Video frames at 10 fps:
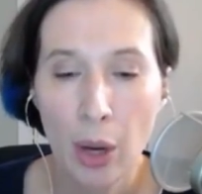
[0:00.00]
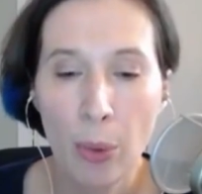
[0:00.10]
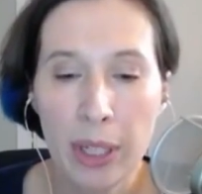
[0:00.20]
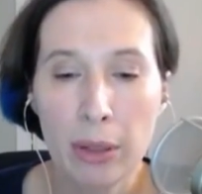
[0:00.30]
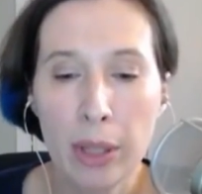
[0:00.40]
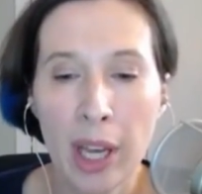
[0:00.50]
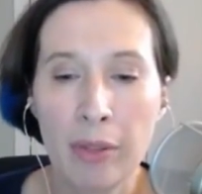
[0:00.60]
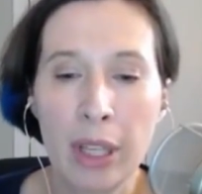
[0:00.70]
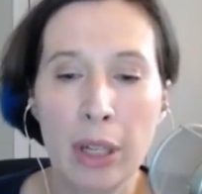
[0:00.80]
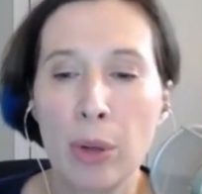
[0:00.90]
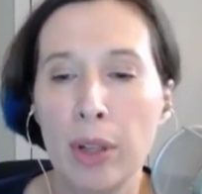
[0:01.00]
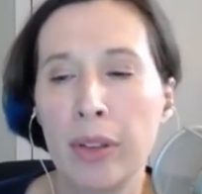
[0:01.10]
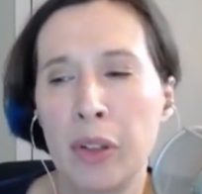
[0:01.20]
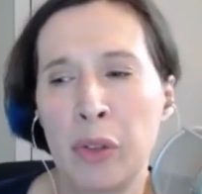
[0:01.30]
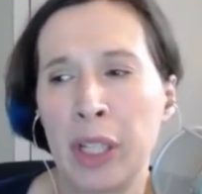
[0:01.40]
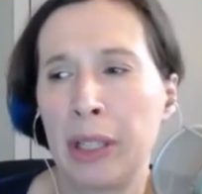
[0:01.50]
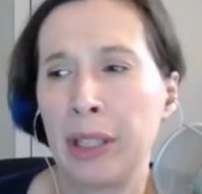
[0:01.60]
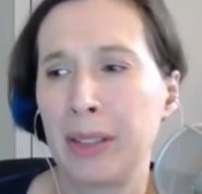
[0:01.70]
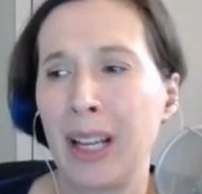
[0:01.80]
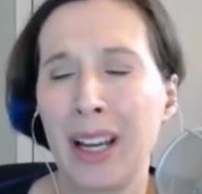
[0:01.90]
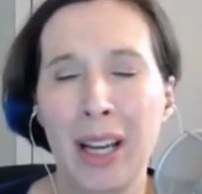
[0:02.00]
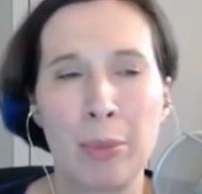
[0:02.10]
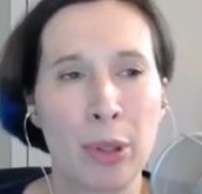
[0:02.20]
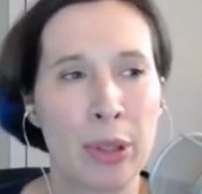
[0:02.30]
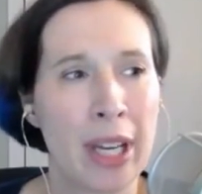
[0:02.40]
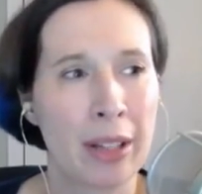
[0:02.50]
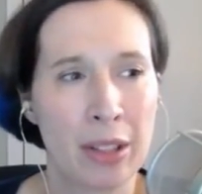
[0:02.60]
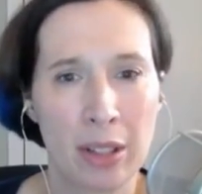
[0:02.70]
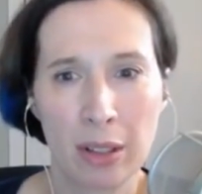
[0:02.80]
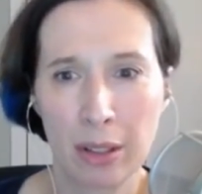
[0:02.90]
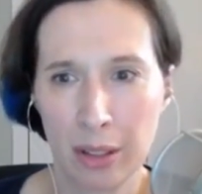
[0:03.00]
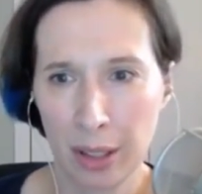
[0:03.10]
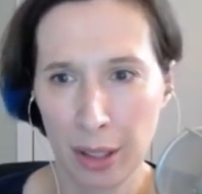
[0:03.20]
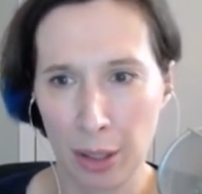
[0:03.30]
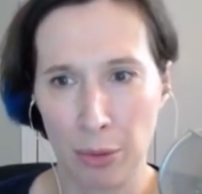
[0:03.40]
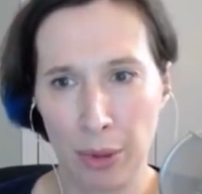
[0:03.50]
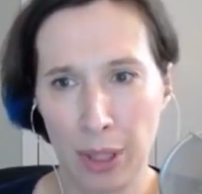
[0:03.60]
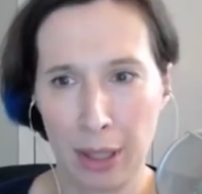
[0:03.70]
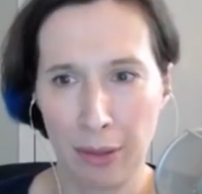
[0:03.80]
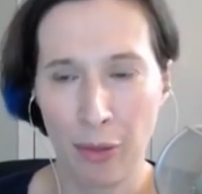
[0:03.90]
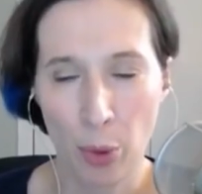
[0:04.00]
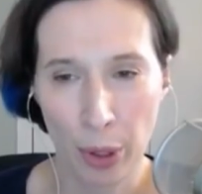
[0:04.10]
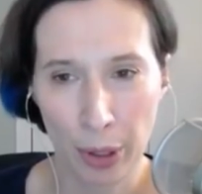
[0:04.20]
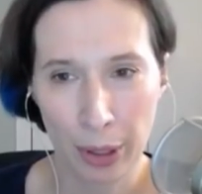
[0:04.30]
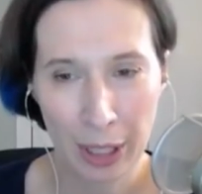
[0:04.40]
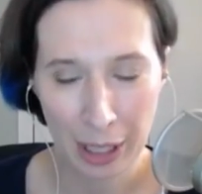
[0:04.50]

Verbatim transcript: We don't have the equivalent of a, a hypertext, you know, for